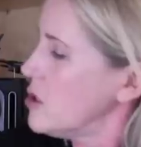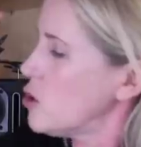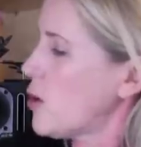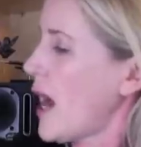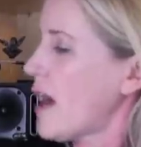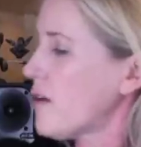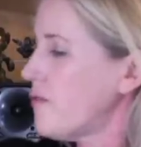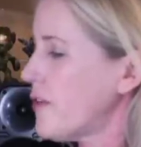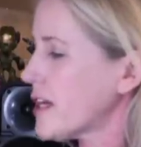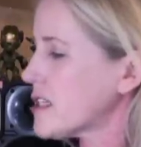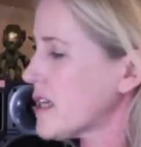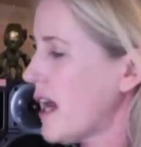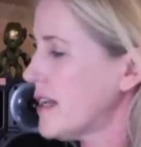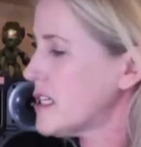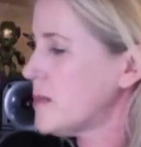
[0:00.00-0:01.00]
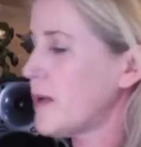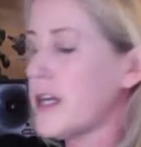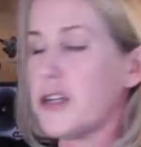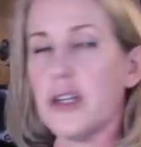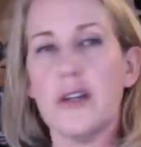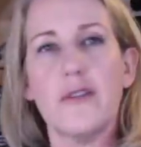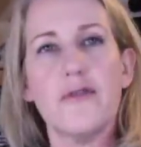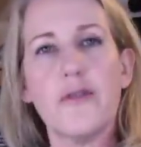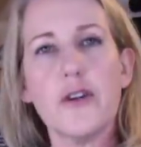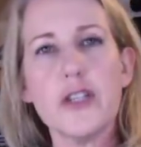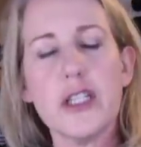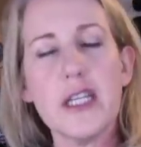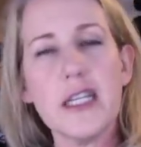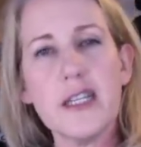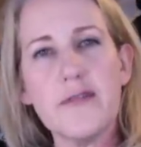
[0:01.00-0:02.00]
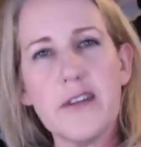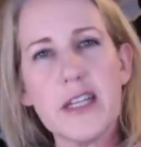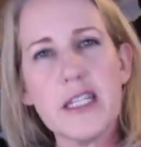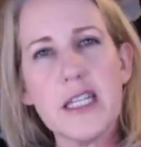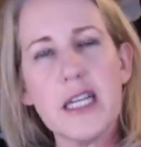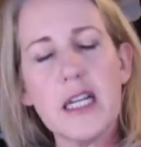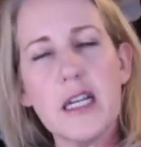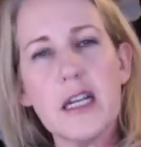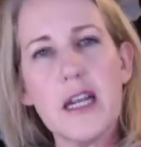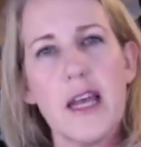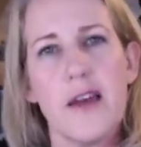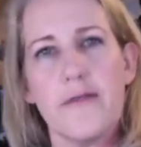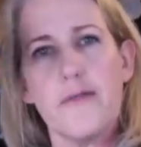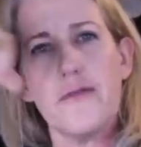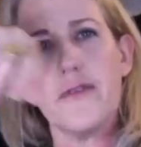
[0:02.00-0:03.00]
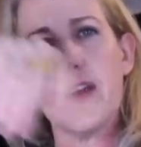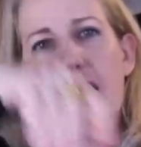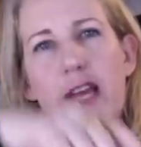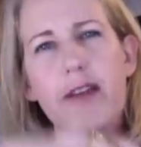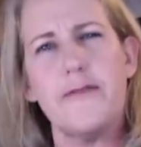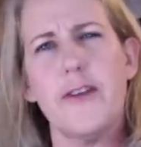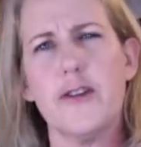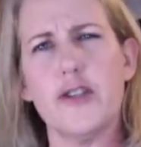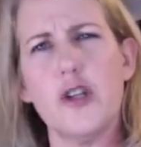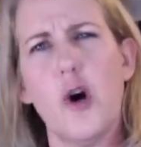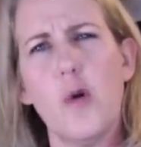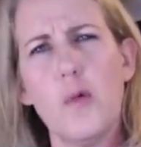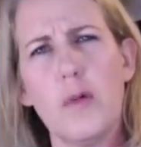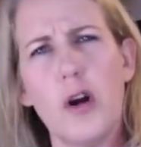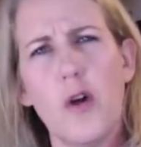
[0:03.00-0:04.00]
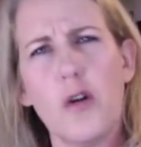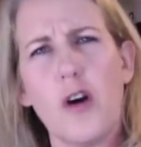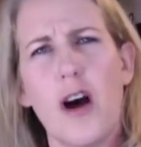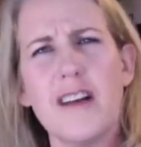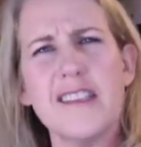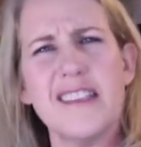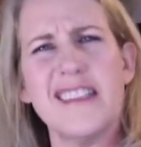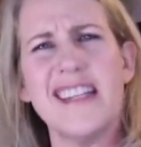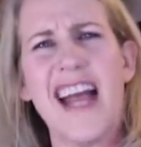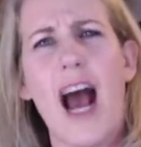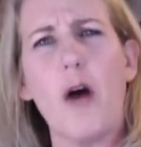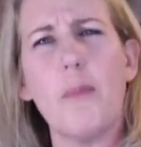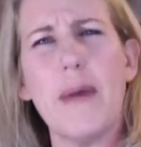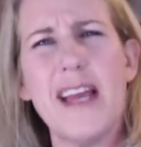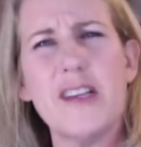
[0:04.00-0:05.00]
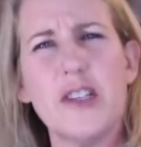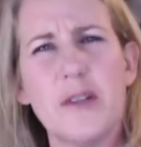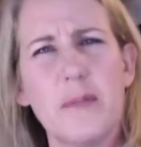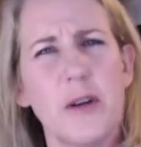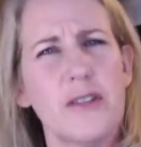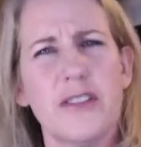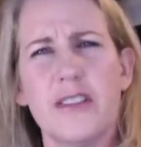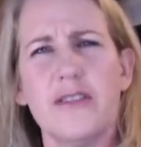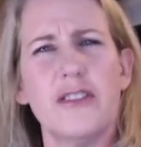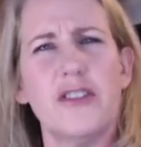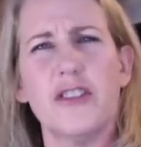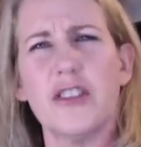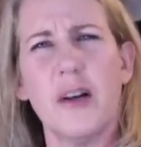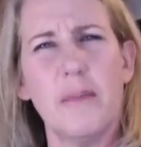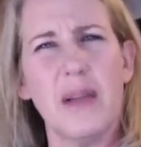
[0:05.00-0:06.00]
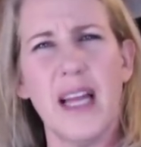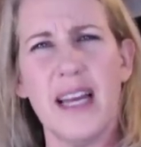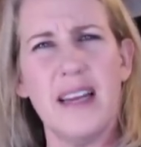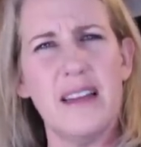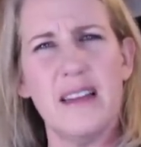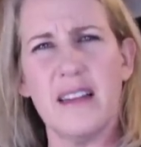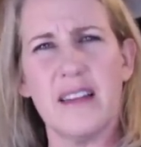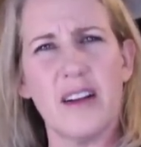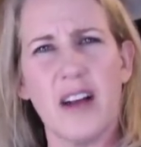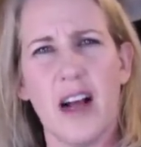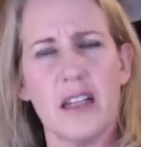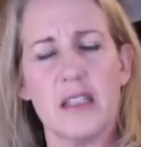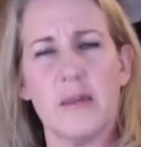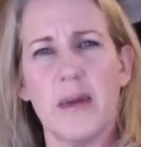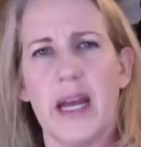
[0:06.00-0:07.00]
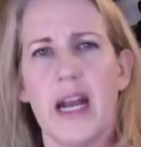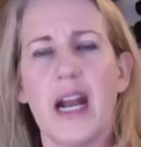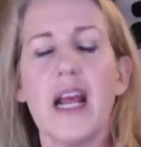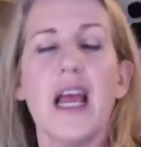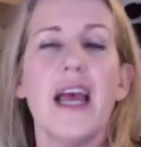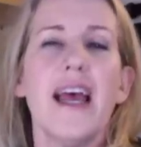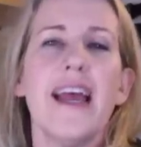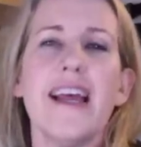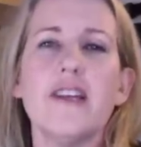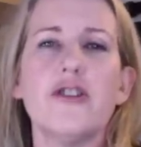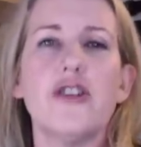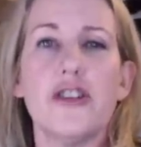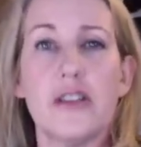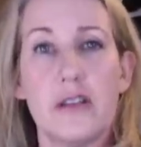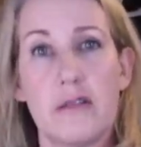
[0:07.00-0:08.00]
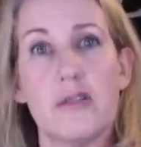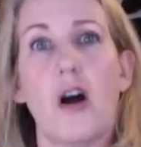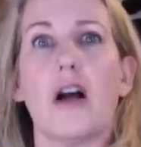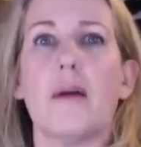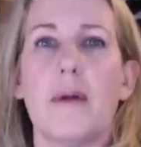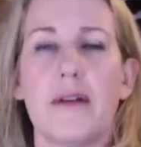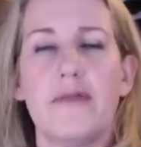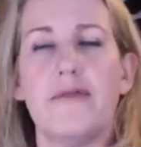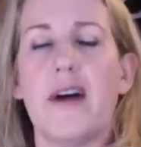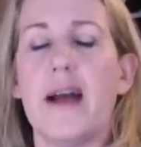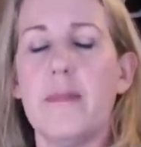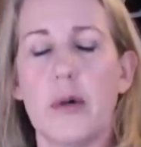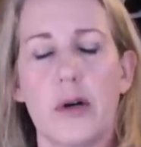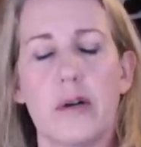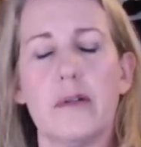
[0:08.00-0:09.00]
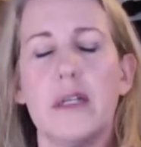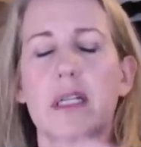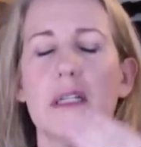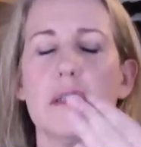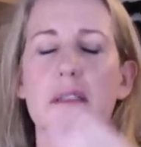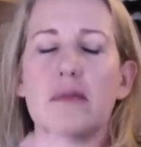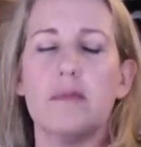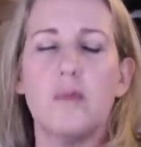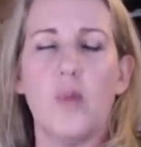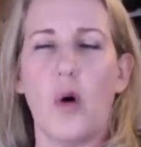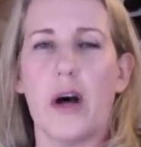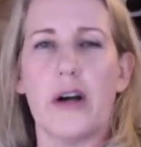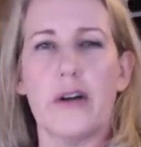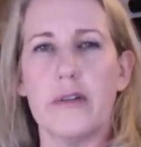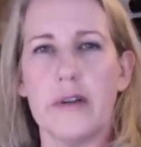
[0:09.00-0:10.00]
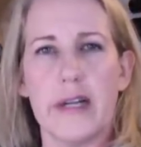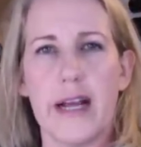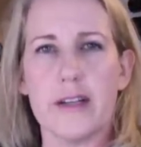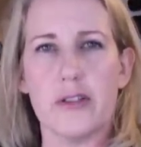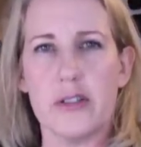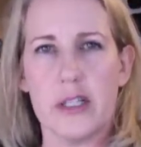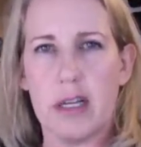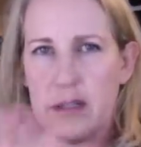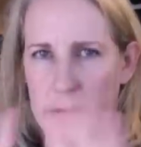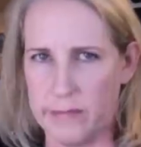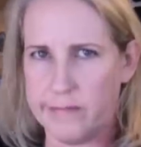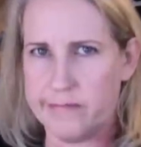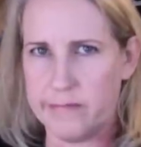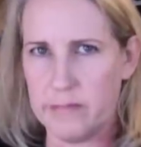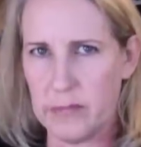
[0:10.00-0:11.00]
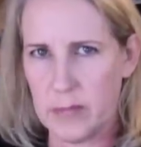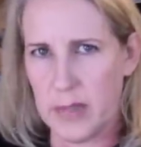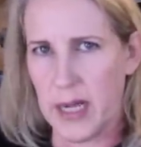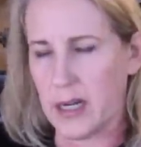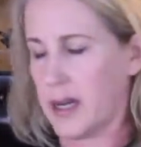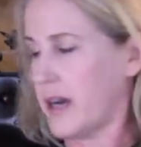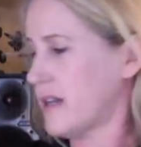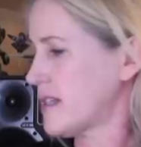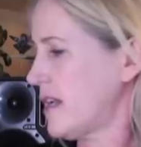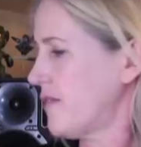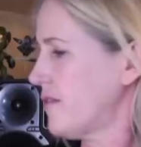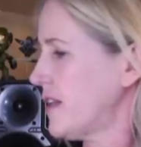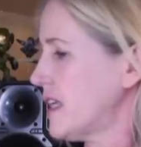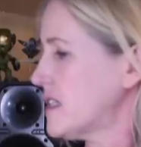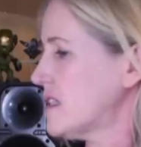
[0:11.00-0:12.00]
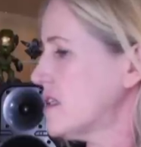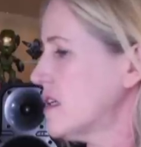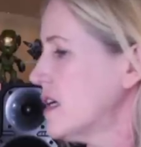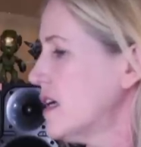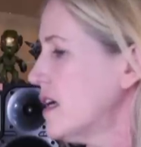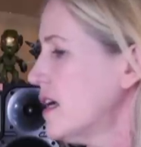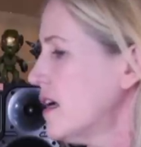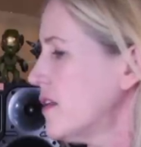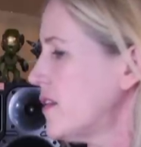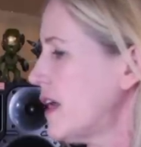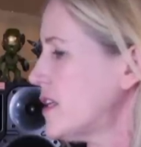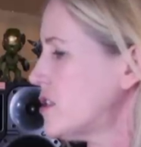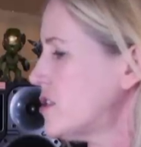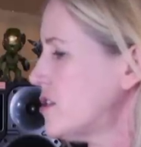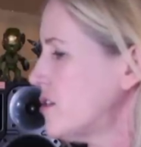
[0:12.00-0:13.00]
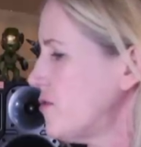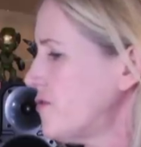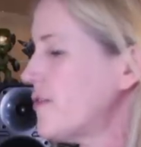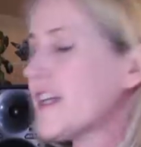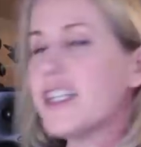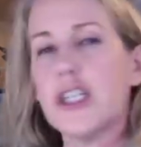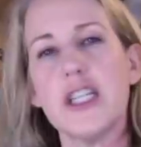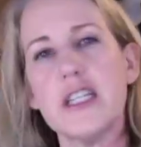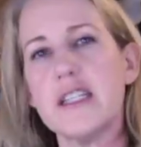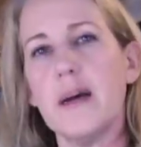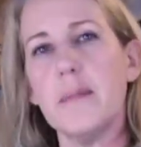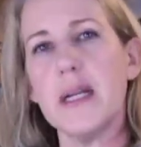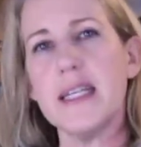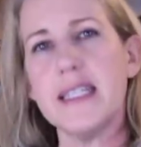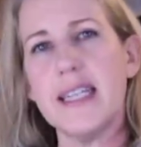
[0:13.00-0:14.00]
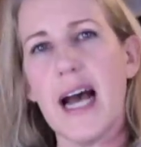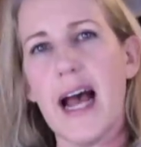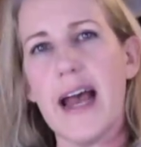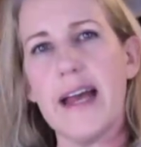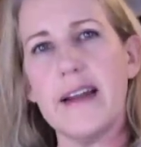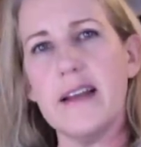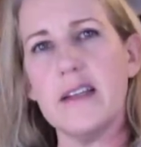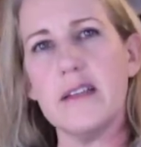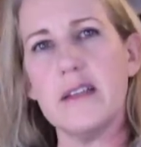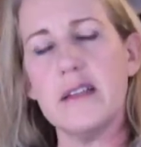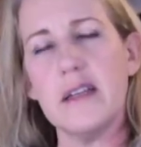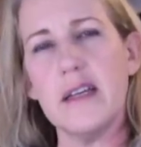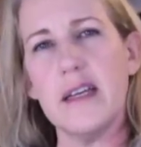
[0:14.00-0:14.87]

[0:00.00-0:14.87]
So how to fix constipation? First thing to fix it, if there's no known cause, it's an outpatient person who's just complaining that they're constipated, is just talk about fiber and water and exercise, that kind of stuff. That's fixing somebody's diet is